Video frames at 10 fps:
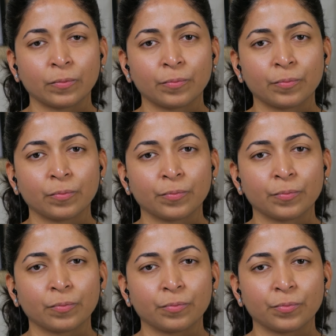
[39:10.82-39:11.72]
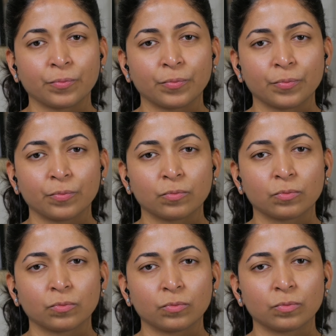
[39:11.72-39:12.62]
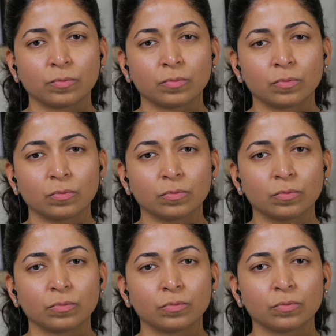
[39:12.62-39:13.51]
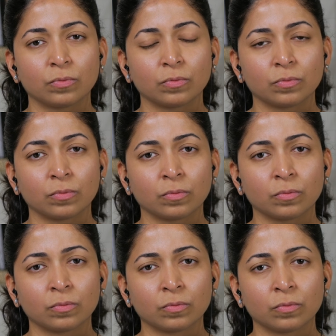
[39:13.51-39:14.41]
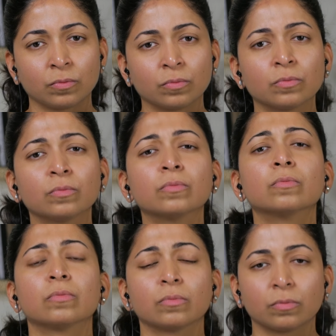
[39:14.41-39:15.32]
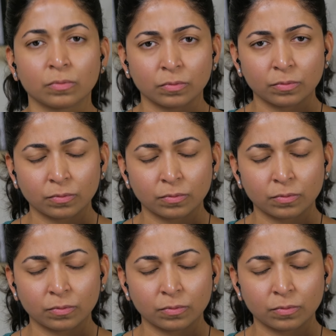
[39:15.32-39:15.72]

The person shown says nothing.